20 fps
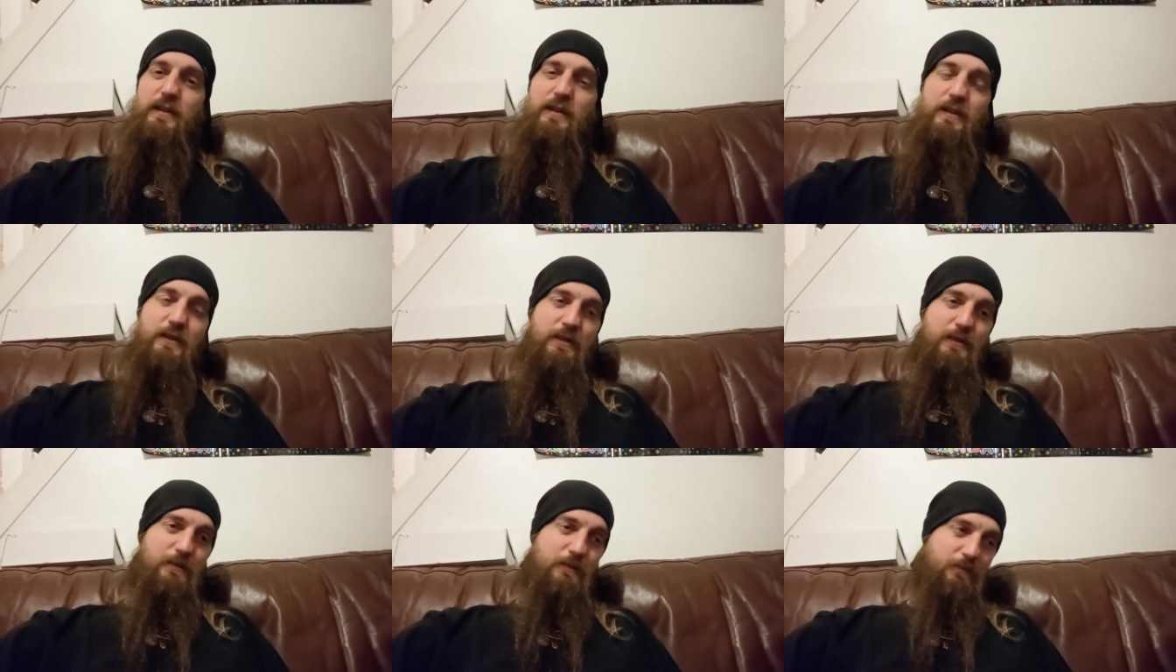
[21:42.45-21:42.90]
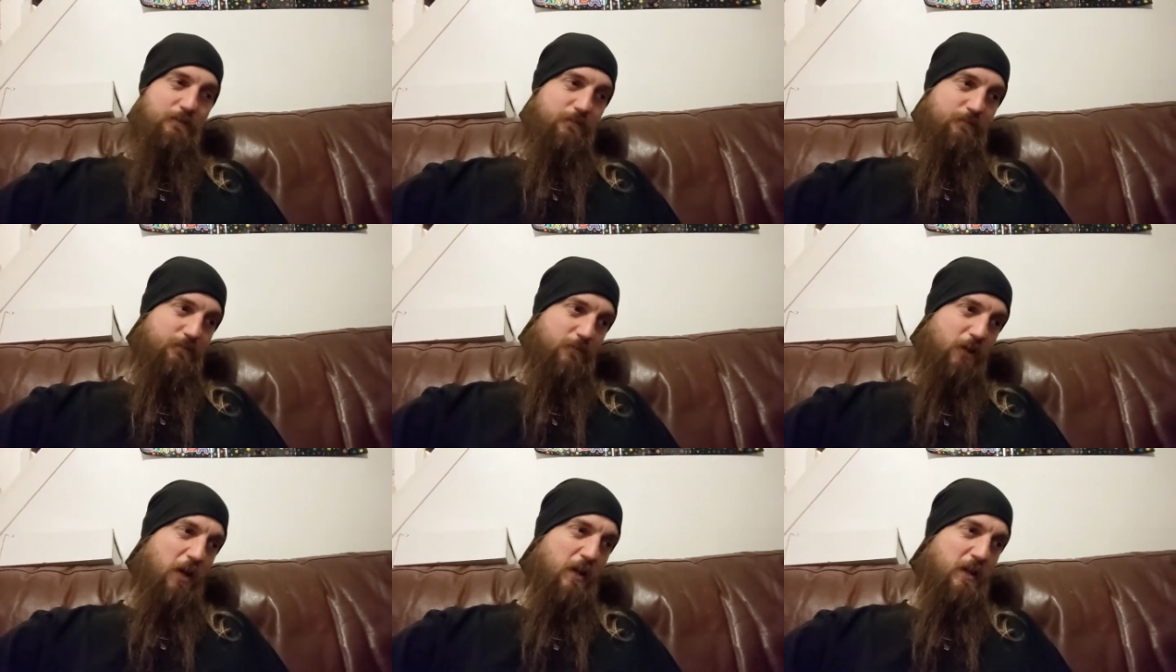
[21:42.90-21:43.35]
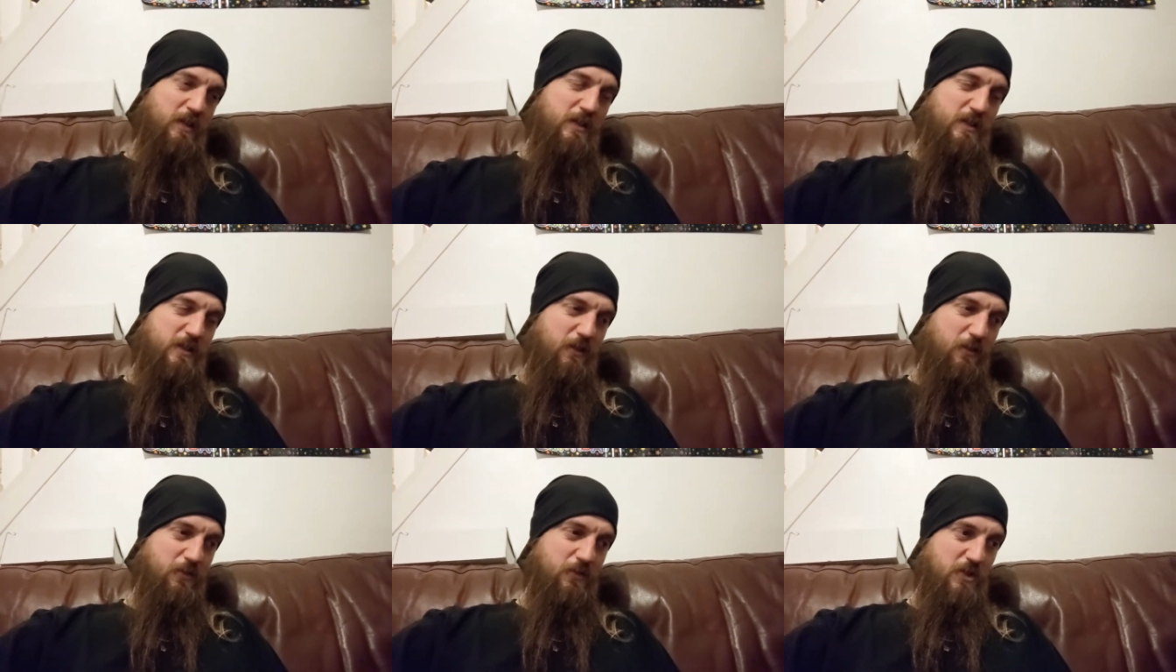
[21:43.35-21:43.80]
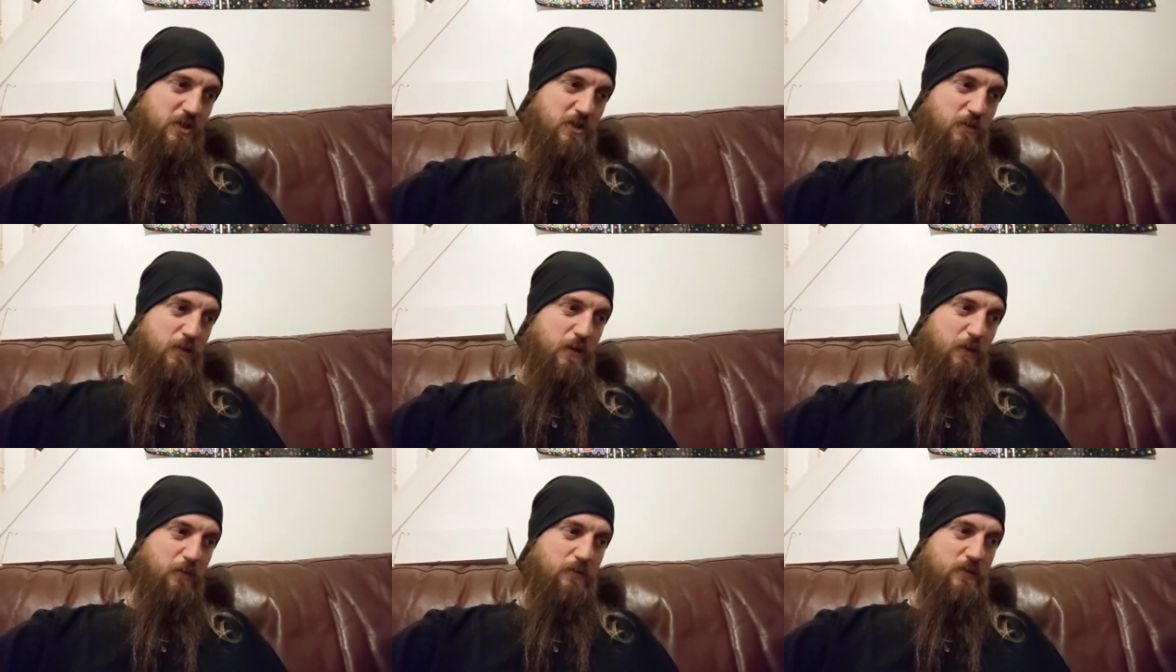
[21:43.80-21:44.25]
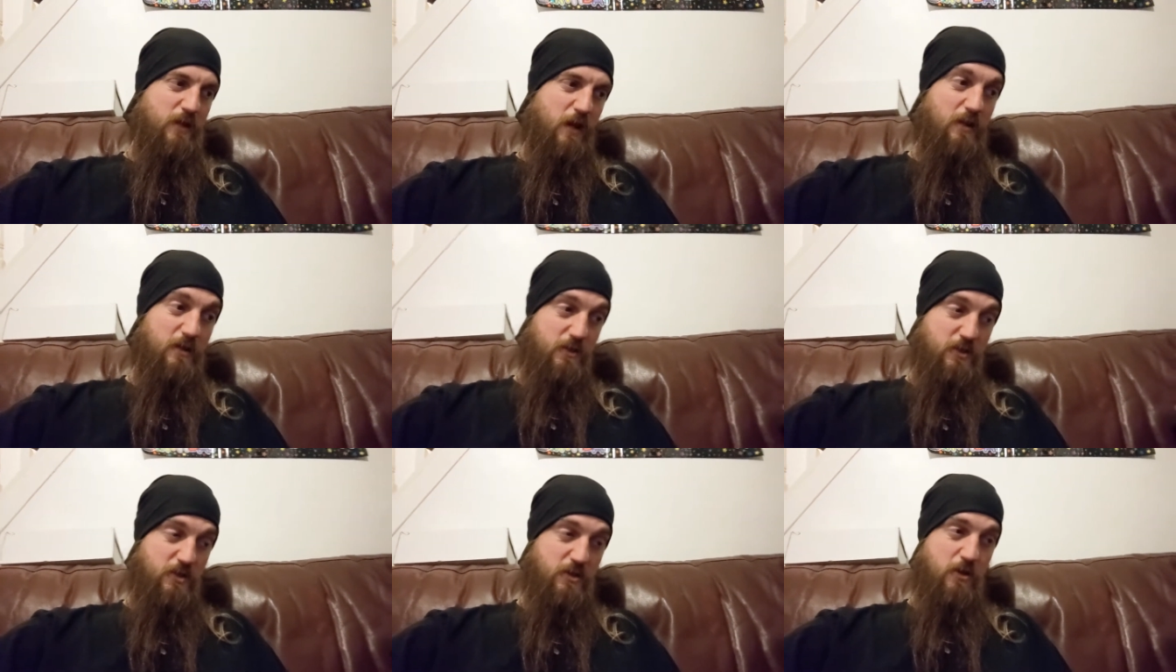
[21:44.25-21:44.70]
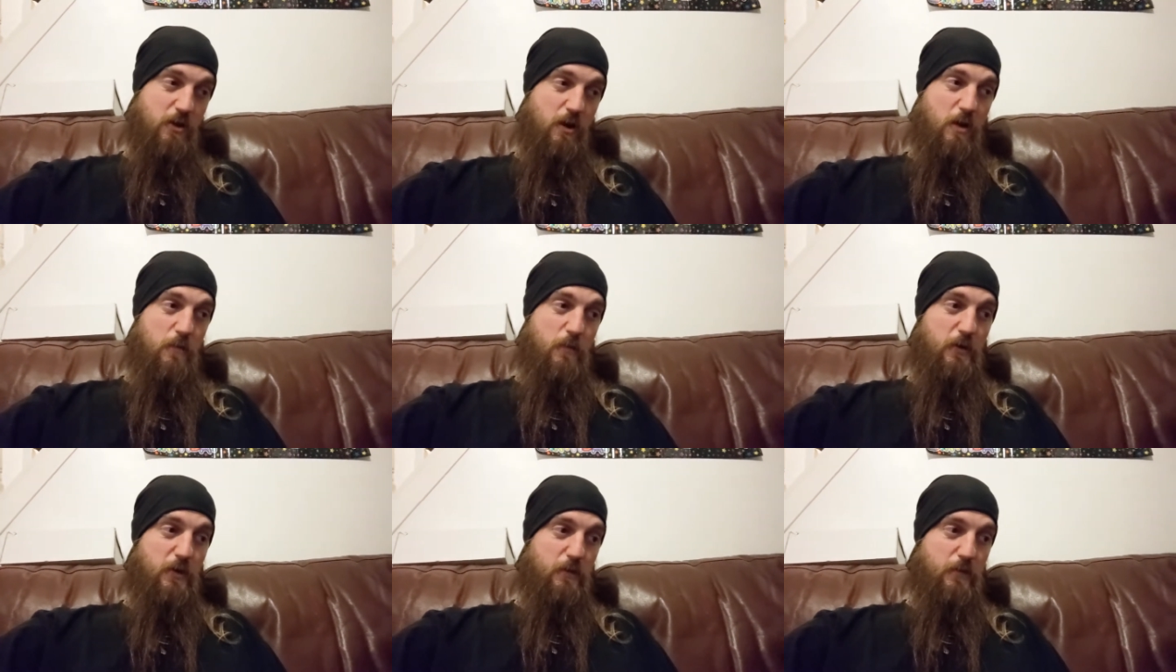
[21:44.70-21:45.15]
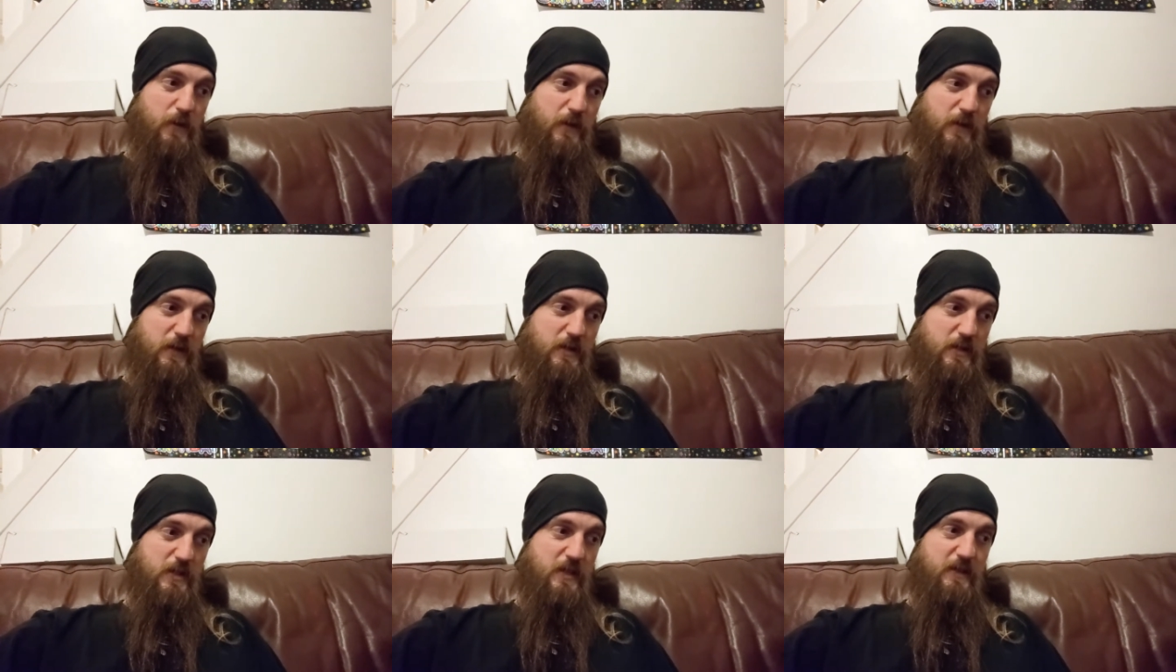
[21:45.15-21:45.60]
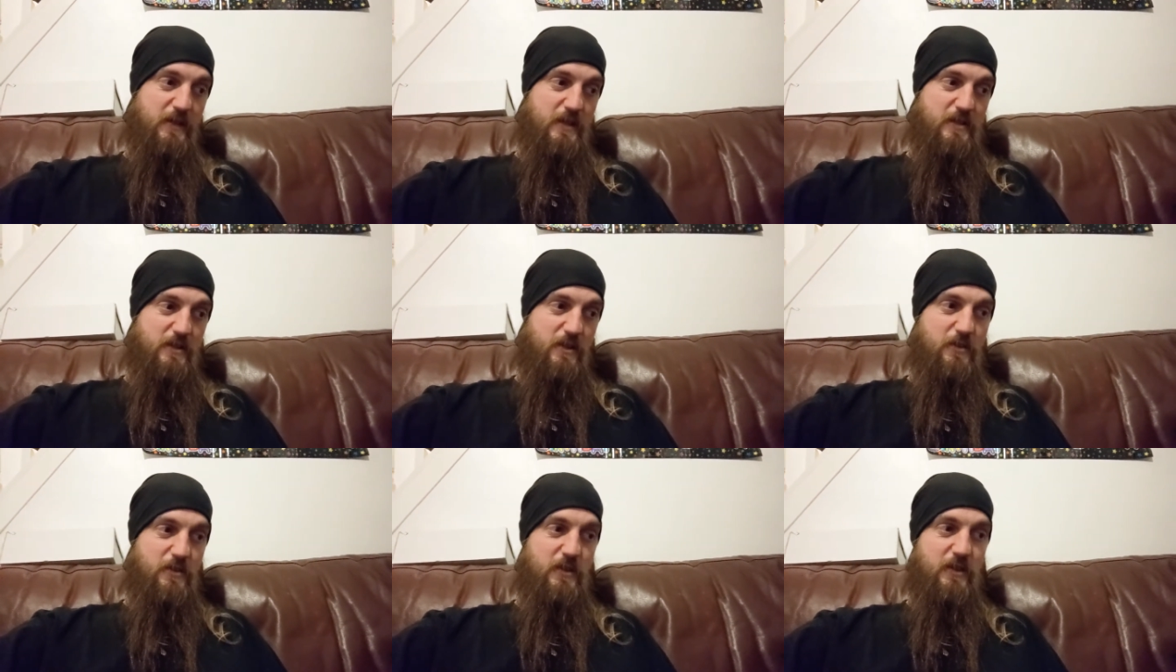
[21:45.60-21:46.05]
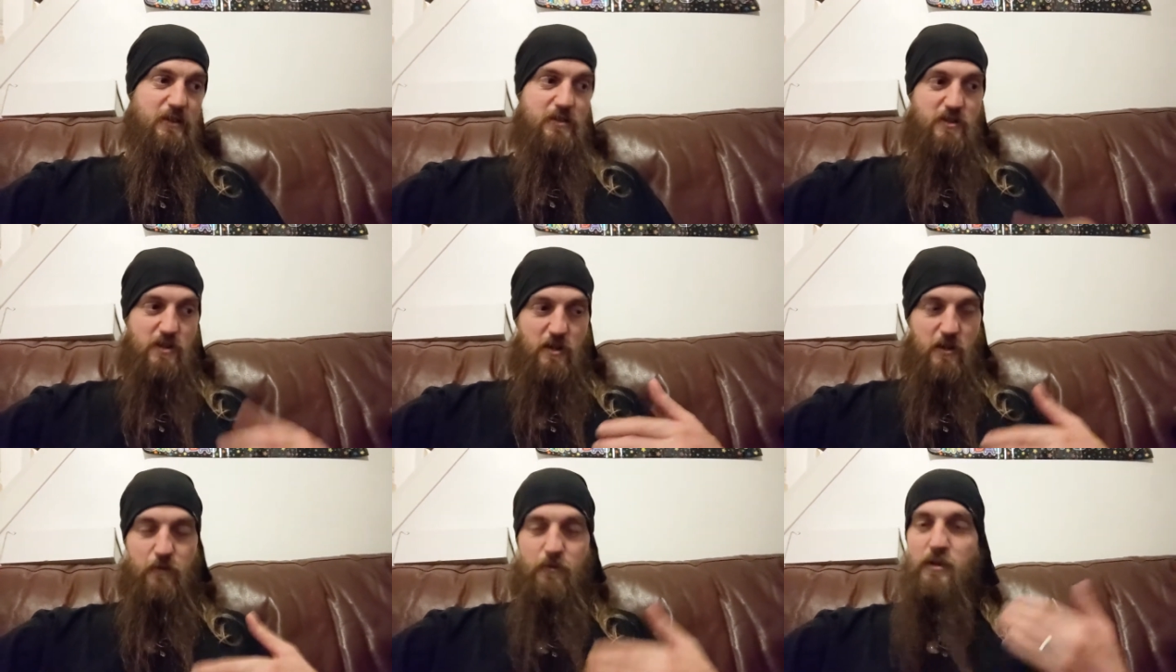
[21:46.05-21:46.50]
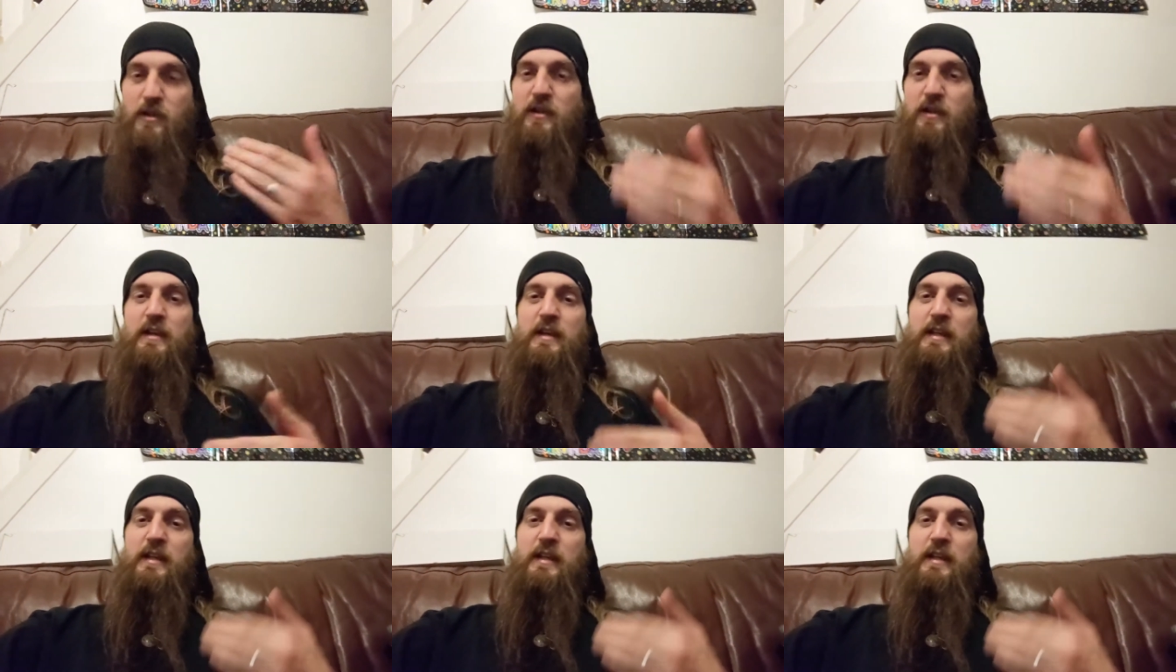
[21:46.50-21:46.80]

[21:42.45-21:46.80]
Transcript: Um, I can still just about touch type on the P C, and that's the thing that's kind of